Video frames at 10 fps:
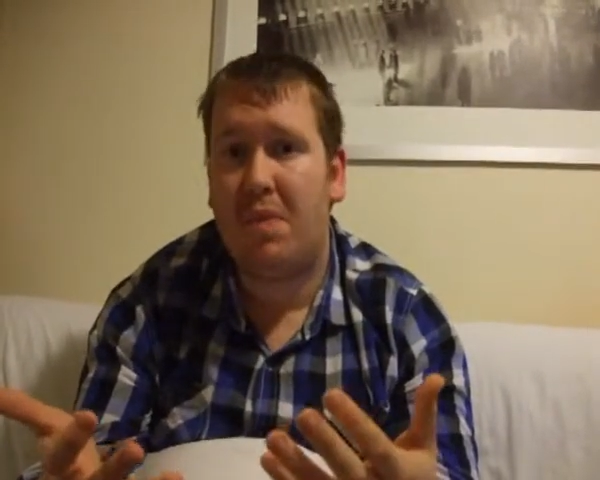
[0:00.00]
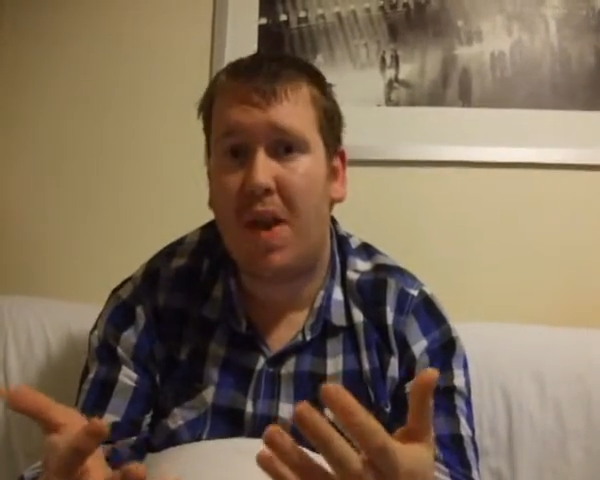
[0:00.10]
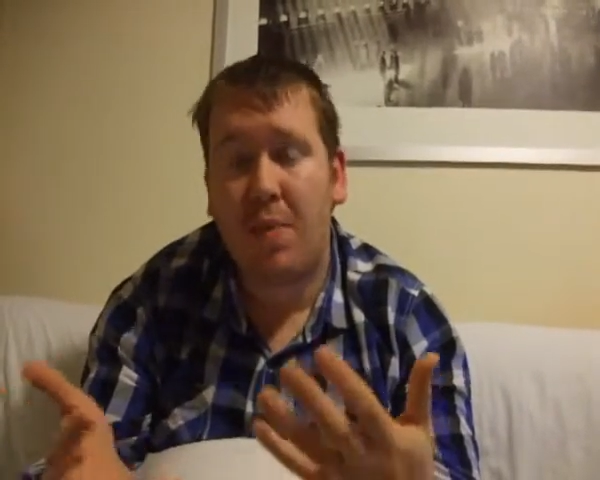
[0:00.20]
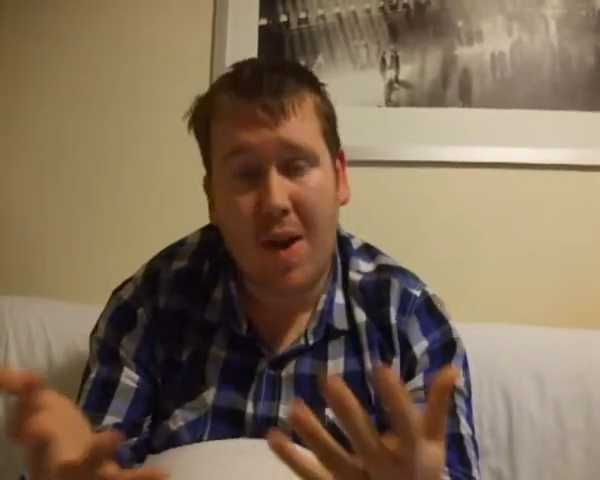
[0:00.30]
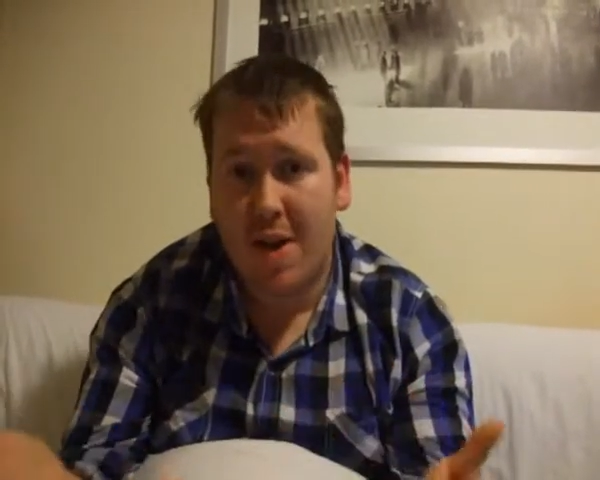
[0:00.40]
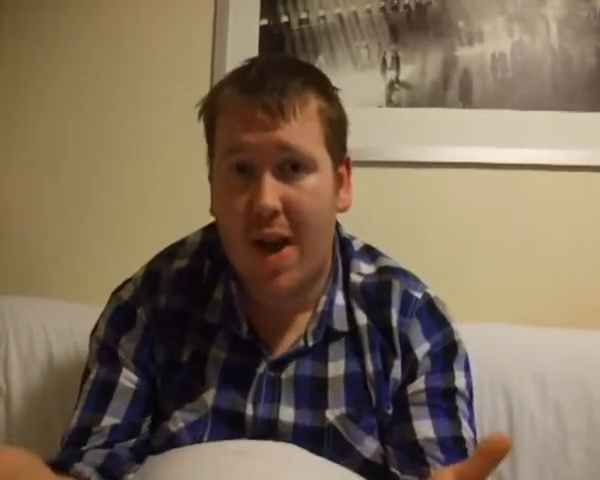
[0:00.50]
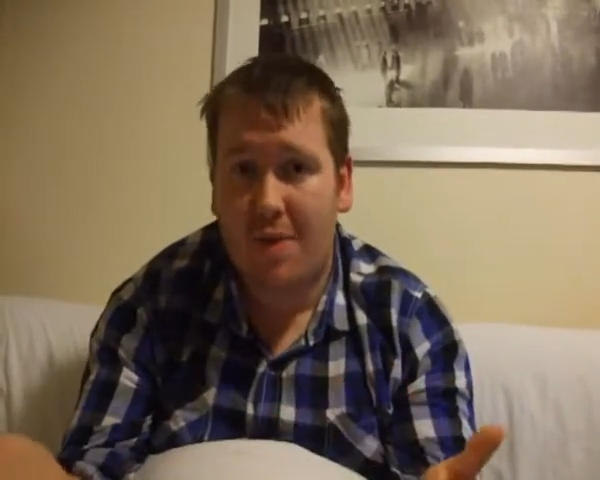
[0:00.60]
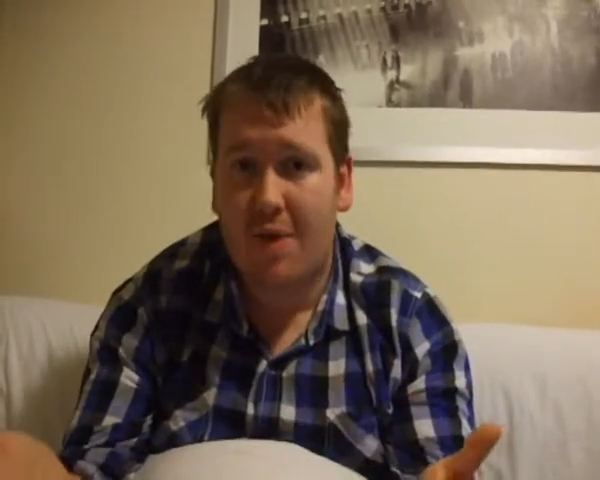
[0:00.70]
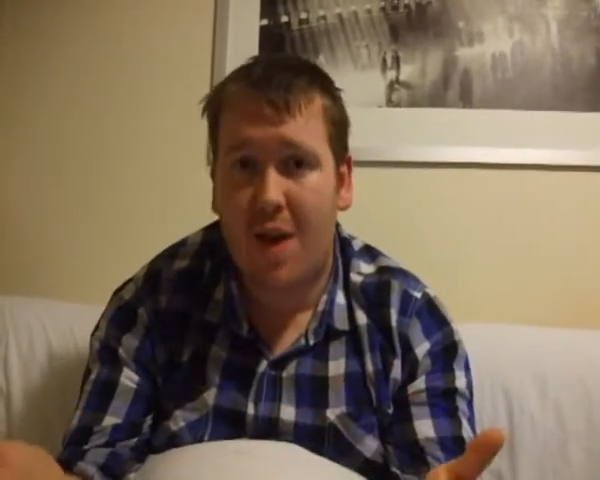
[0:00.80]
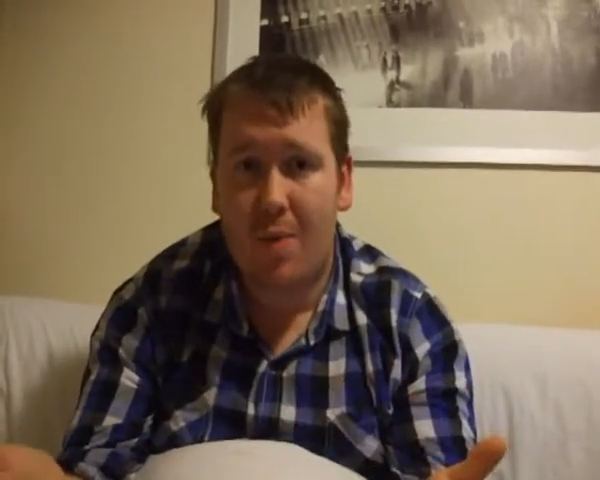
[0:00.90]
It went
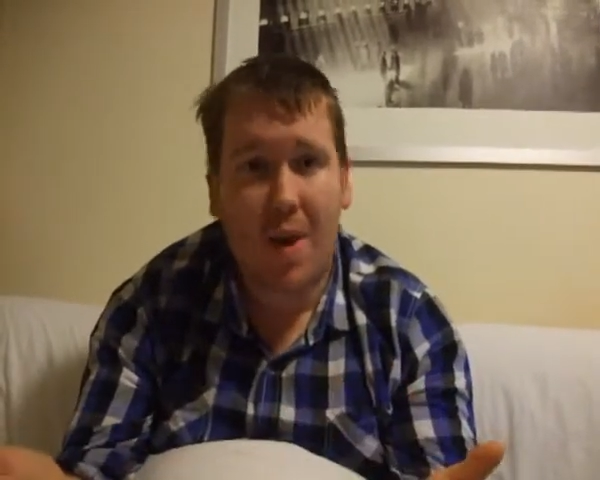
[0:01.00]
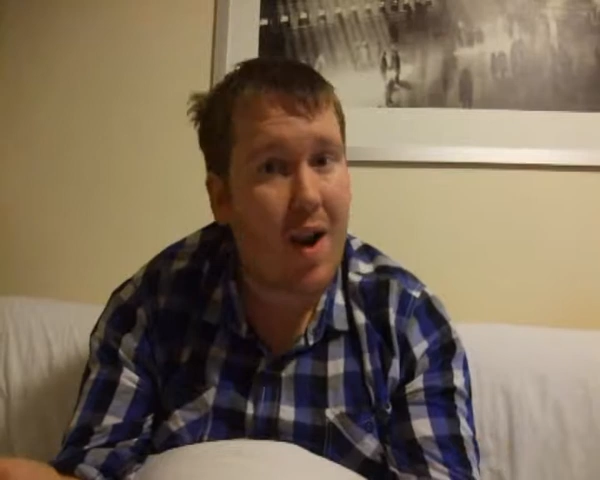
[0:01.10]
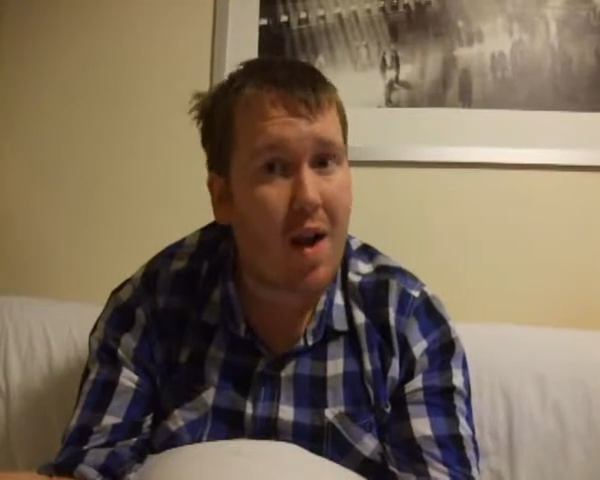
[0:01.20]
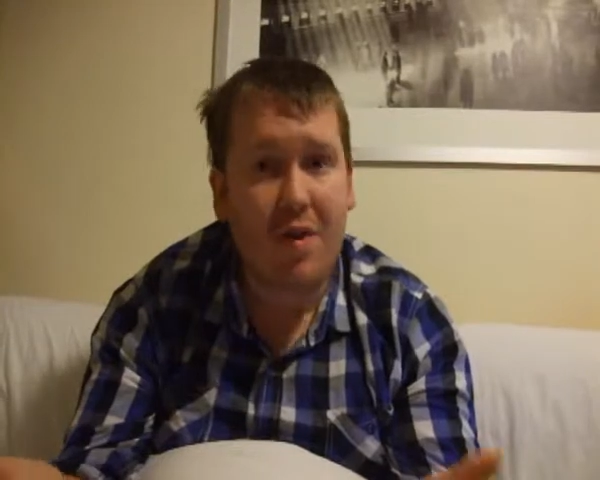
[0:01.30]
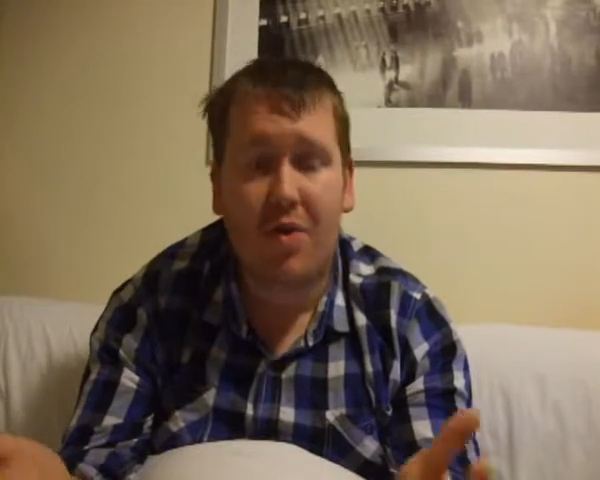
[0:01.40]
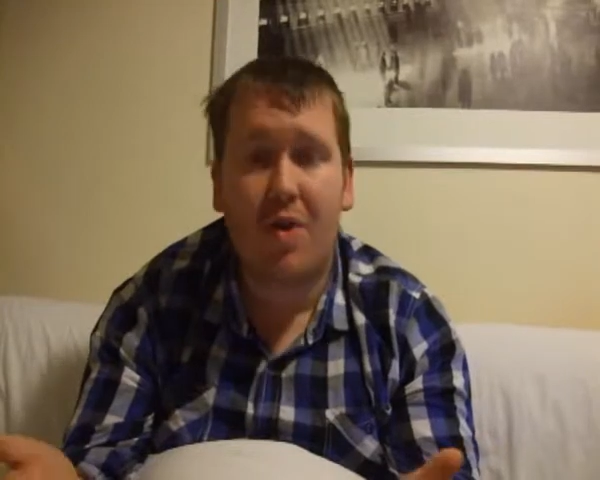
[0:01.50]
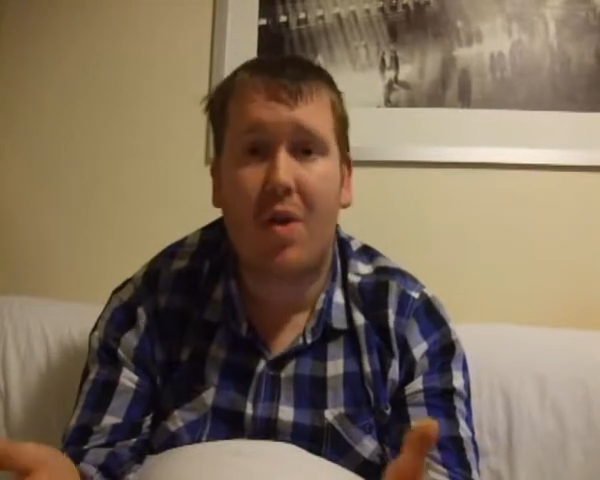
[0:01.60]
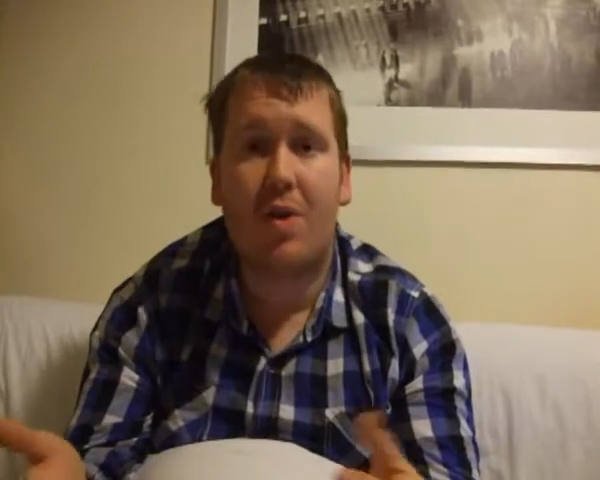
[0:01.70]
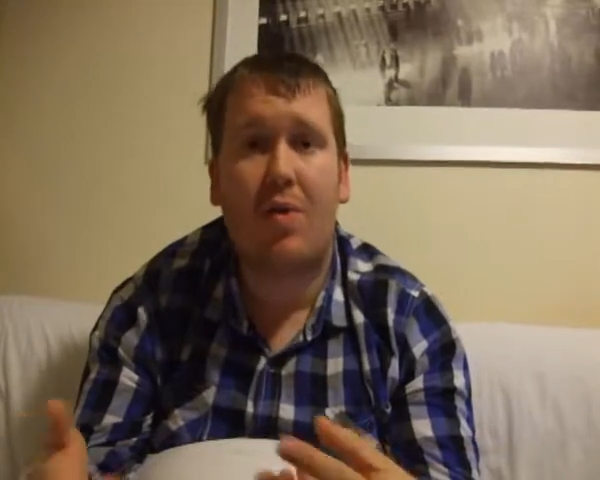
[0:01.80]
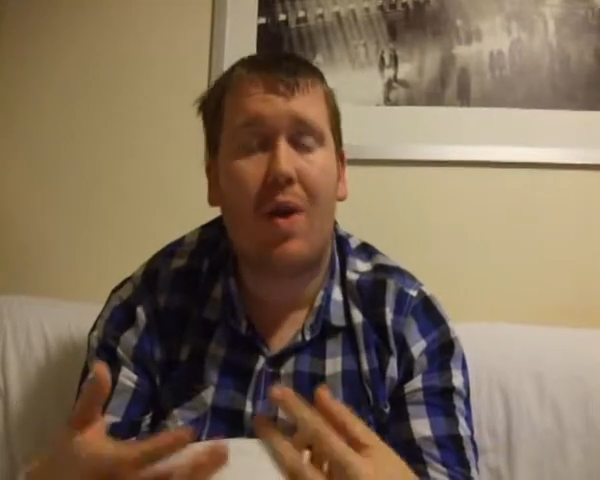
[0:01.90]
down very well, I thought
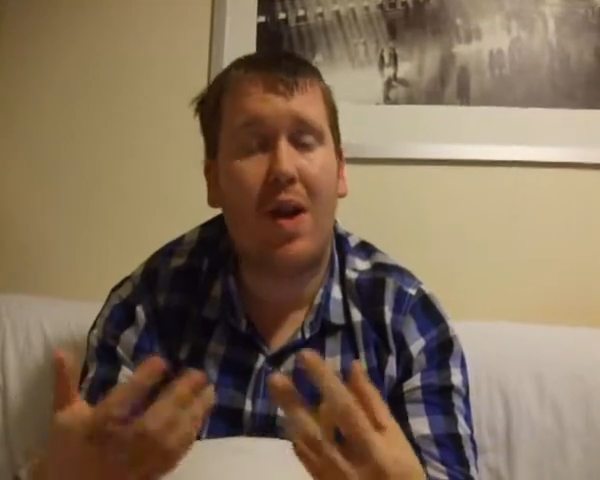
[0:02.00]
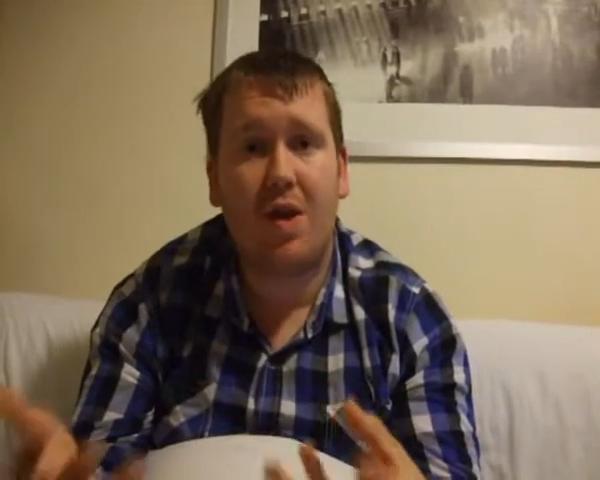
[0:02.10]
it was quite